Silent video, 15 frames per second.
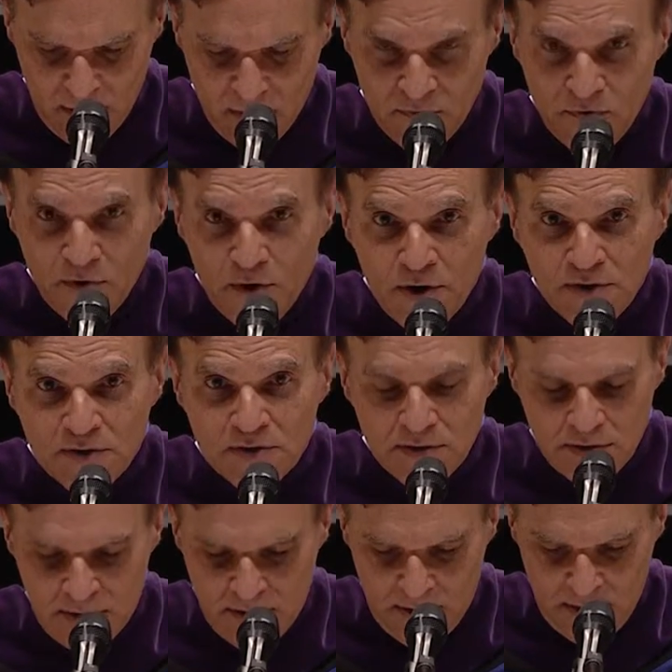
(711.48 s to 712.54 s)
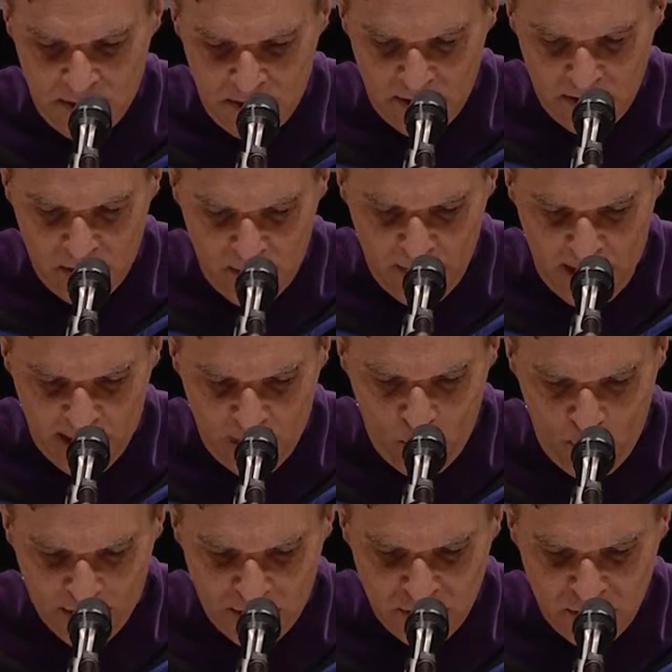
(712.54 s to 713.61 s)
First, no matter
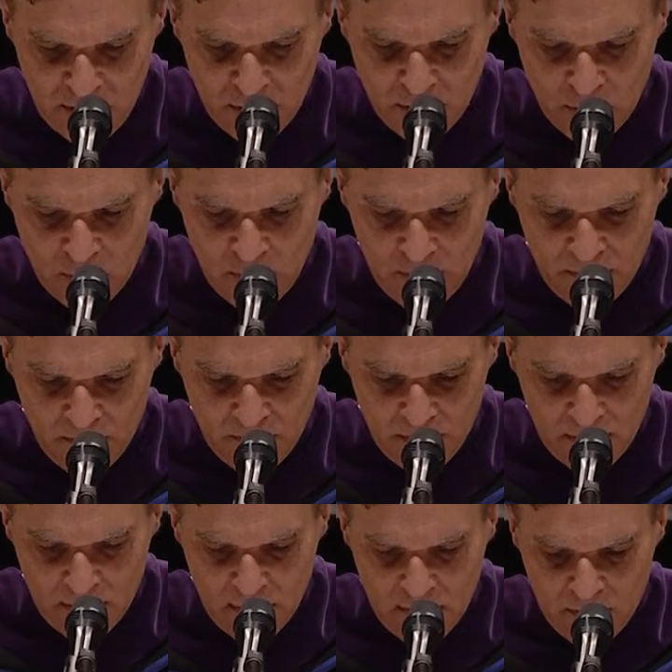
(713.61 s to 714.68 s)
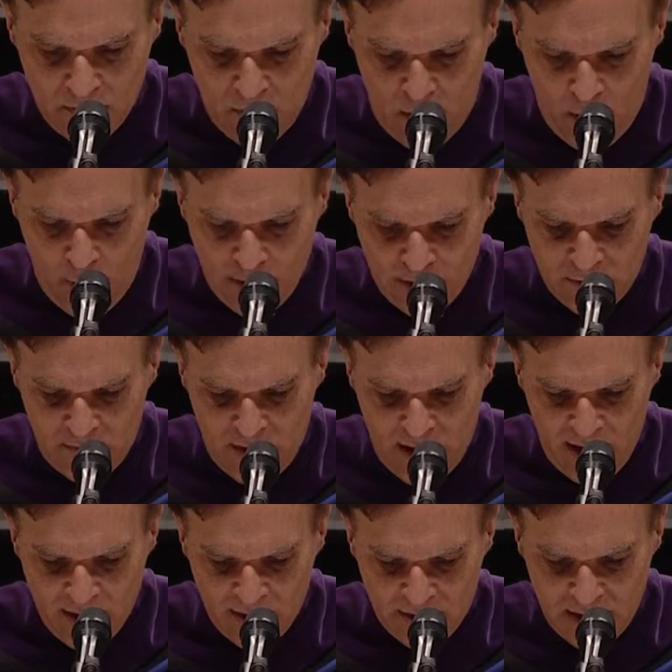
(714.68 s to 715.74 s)
what you do, always
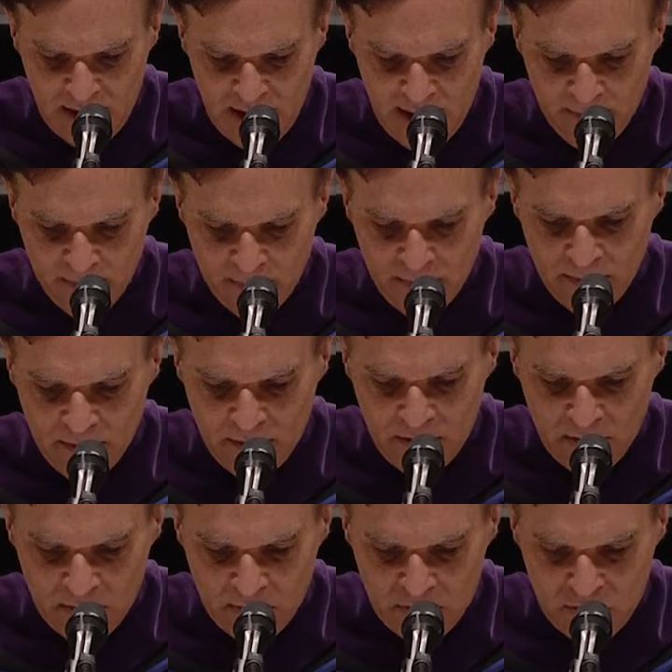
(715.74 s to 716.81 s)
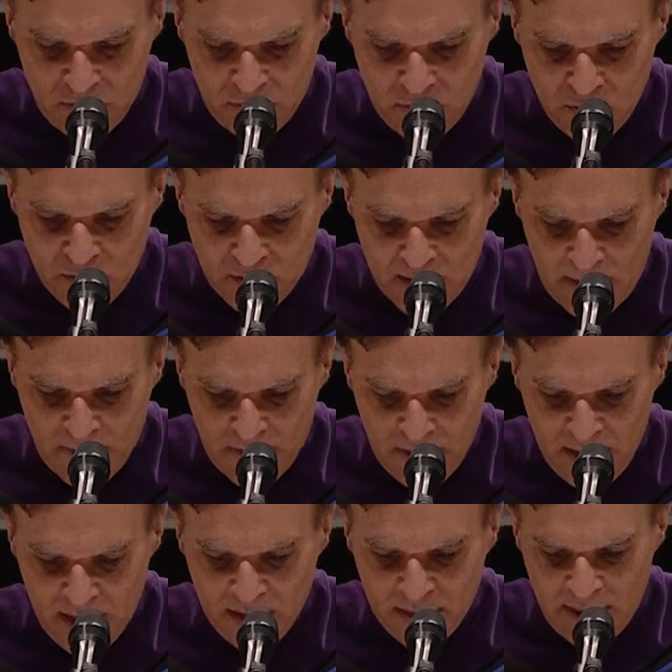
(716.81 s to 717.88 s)
find time to do
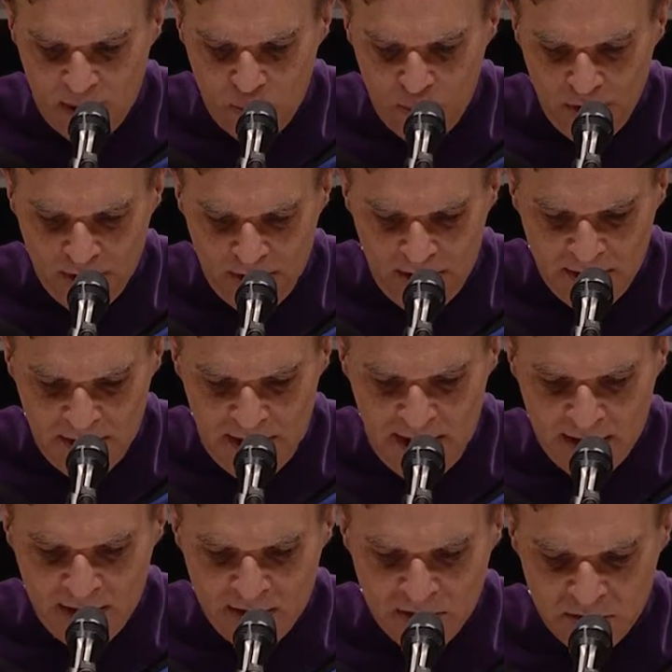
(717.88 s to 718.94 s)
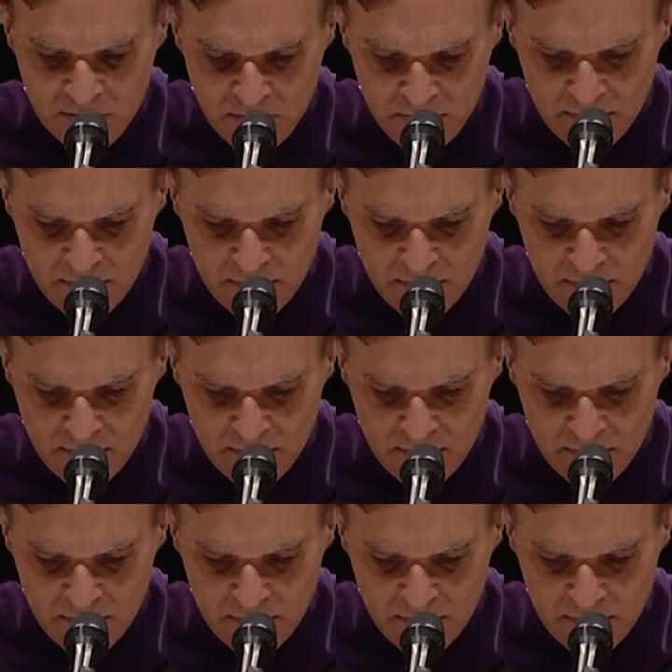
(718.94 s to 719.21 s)
something that really engages you.